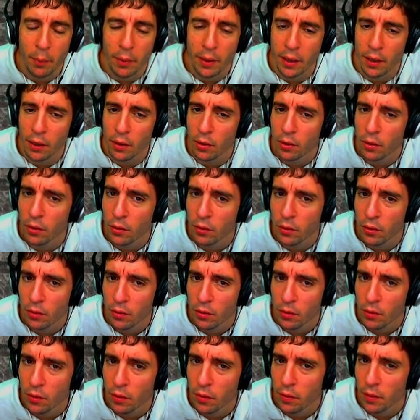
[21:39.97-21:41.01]
I mean,
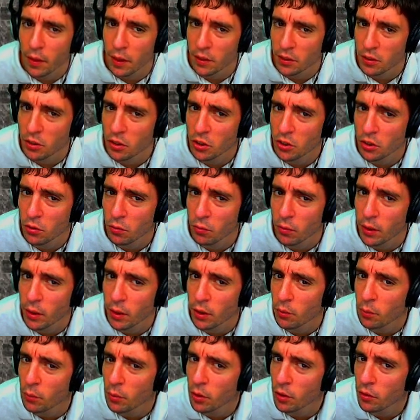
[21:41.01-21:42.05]
that's just a
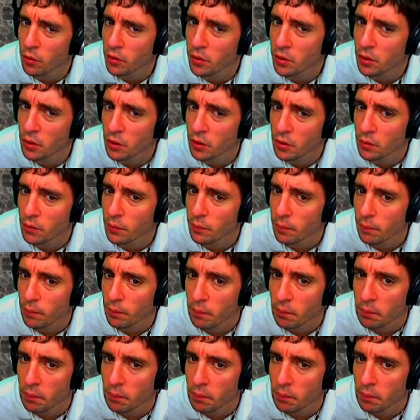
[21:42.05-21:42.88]
really good move, isn't it?